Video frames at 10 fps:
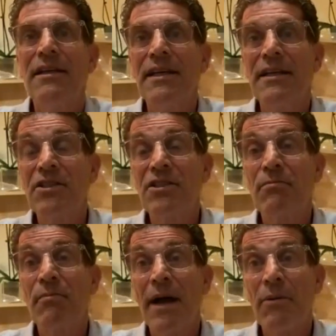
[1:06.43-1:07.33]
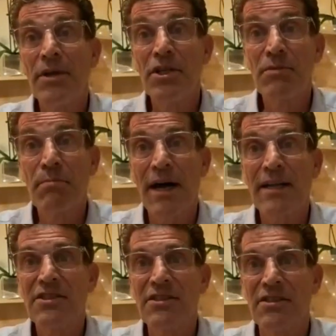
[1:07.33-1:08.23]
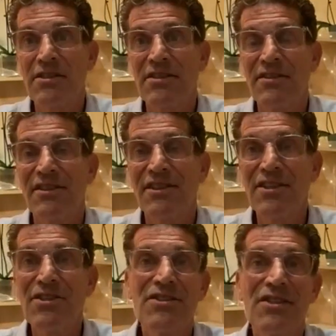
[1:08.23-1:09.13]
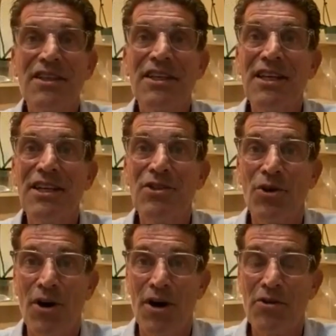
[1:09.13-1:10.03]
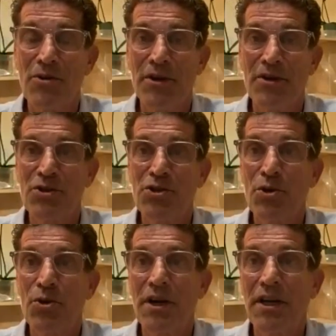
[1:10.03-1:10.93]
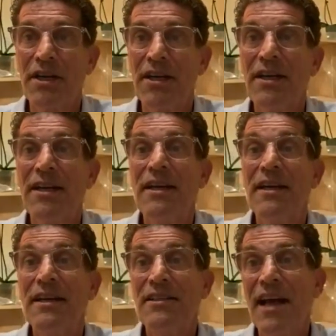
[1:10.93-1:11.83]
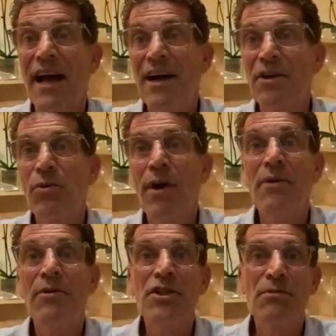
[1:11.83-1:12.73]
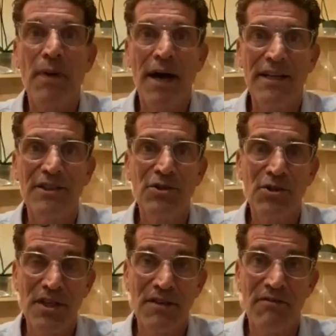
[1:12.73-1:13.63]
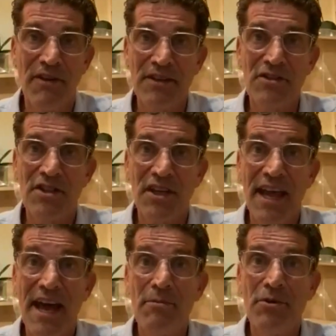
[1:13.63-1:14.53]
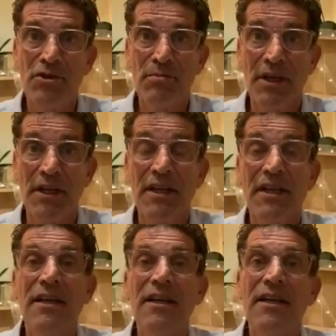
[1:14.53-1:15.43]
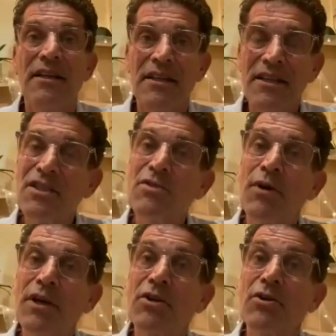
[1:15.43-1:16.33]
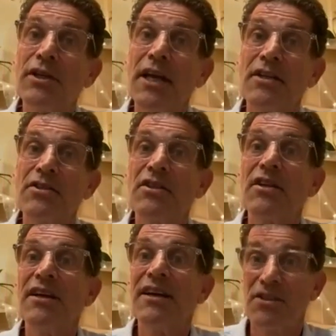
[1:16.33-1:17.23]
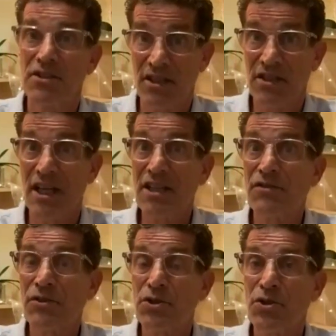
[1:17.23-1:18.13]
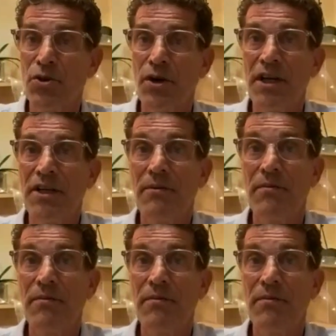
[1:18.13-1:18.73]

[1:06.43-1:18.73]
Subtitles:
It's my responses. This is the key to authoring your story, is how do I respond to the events that happen to me? This is what creates a successful story,